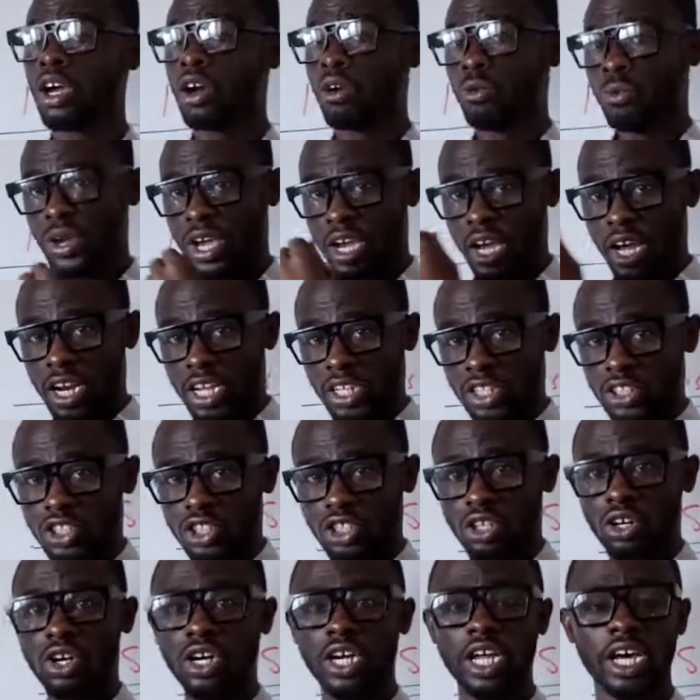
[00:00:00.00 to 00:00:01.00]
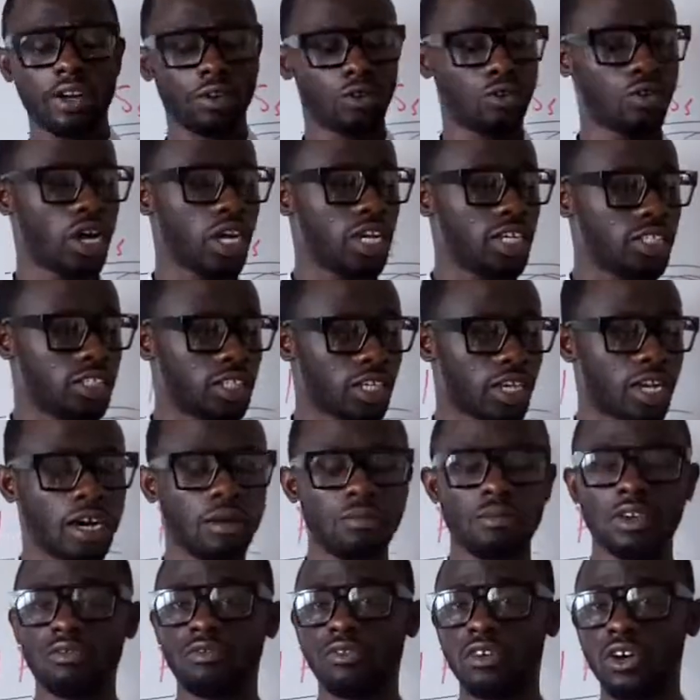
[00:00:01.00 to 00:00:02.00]
we can ensure that quality can
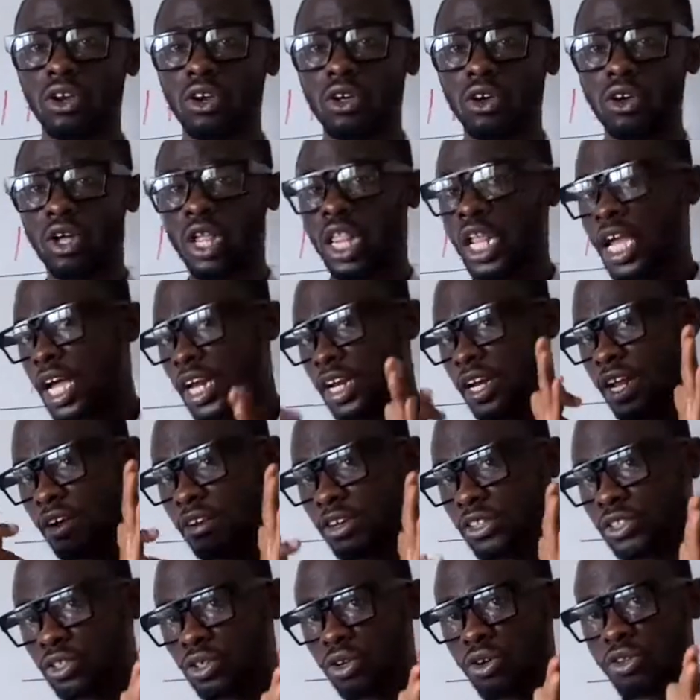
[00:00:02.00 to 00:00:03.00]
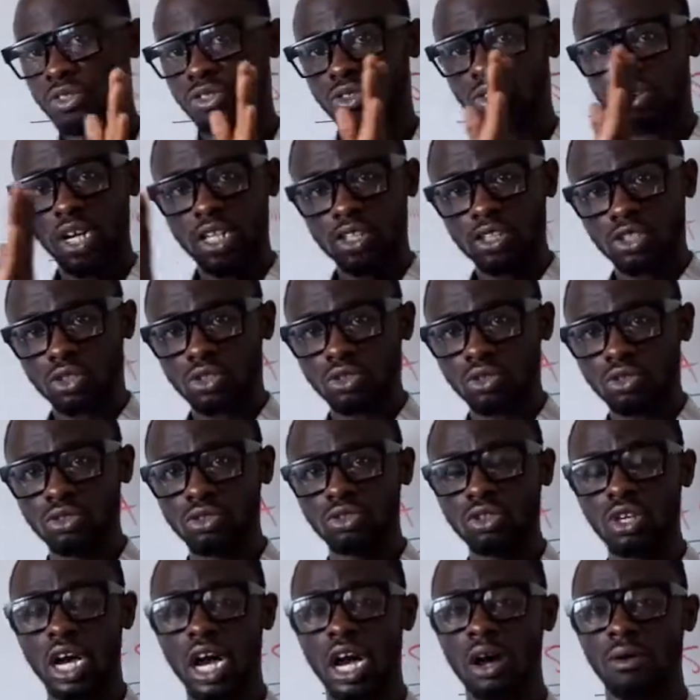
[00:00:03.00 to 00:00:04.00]
be followed, there is no threat
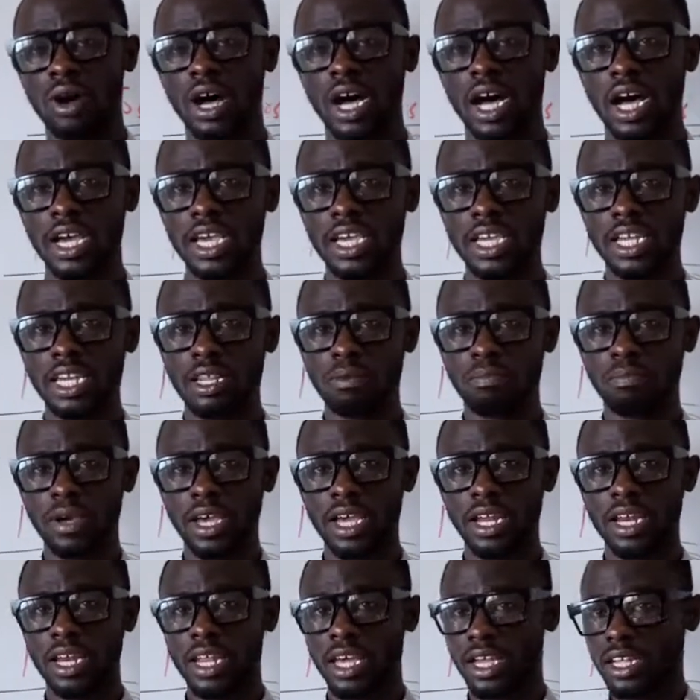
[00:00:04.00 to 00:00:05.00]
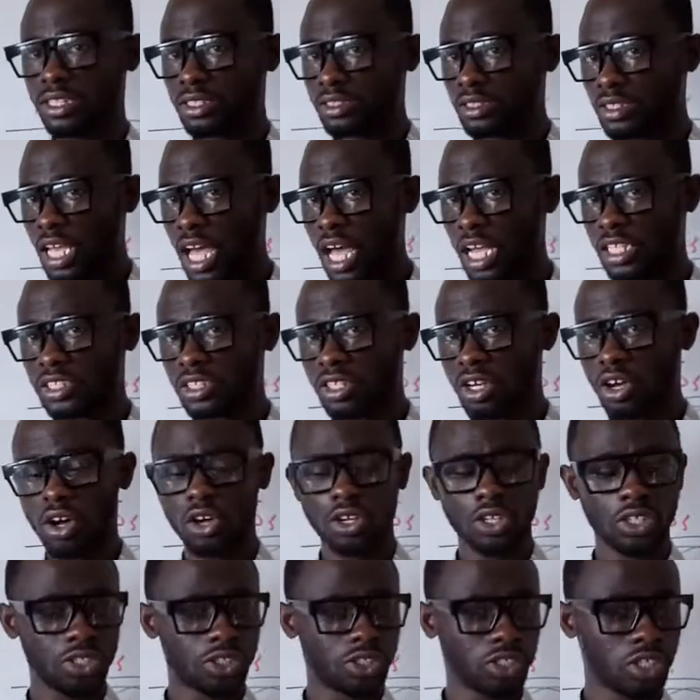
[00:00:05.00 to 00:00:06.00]
to our independence as
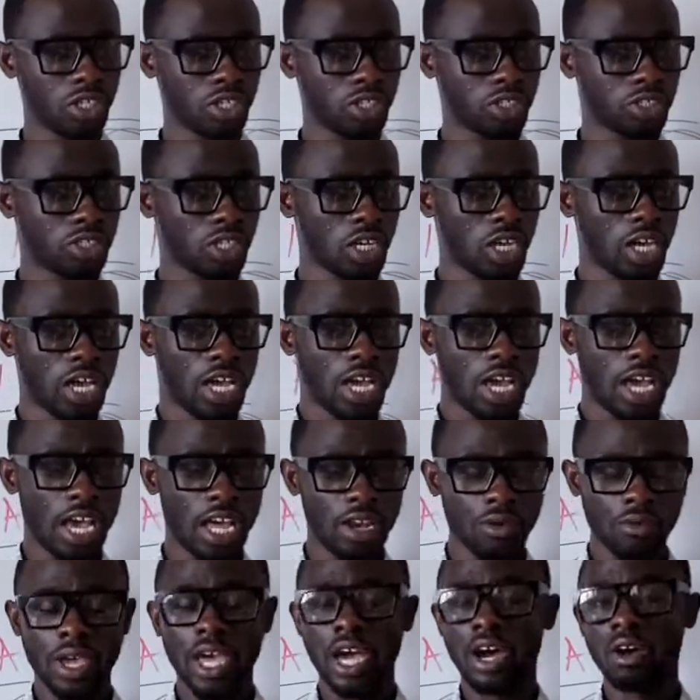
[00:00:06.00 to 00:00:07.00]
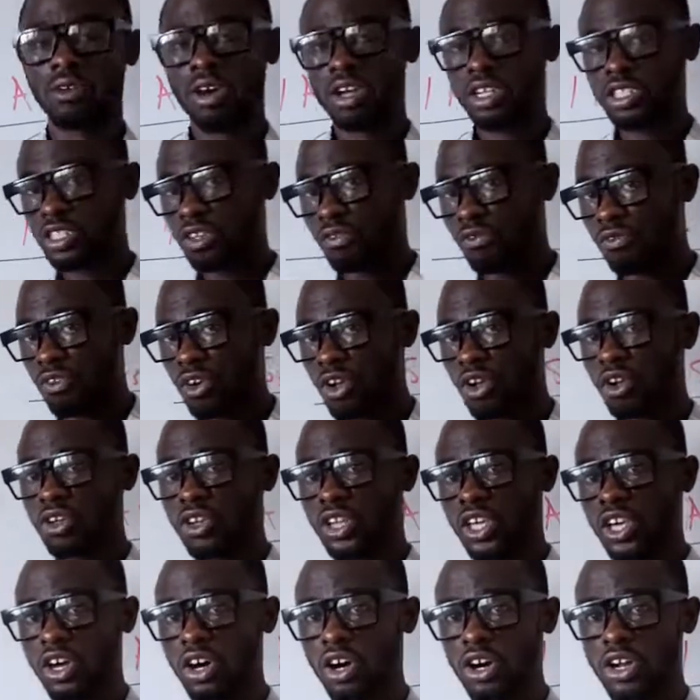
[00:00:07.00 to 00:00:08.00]
auditors, and we are going to follow
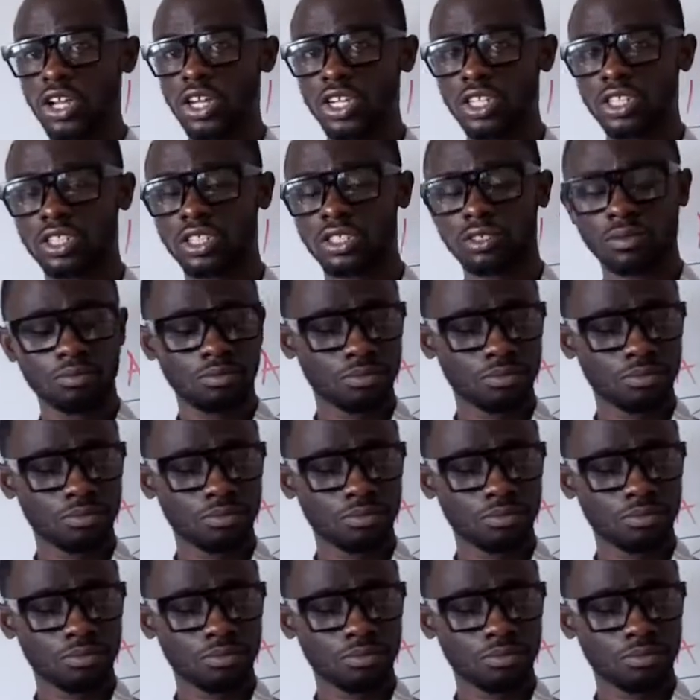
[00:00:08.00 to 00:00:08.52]
the audit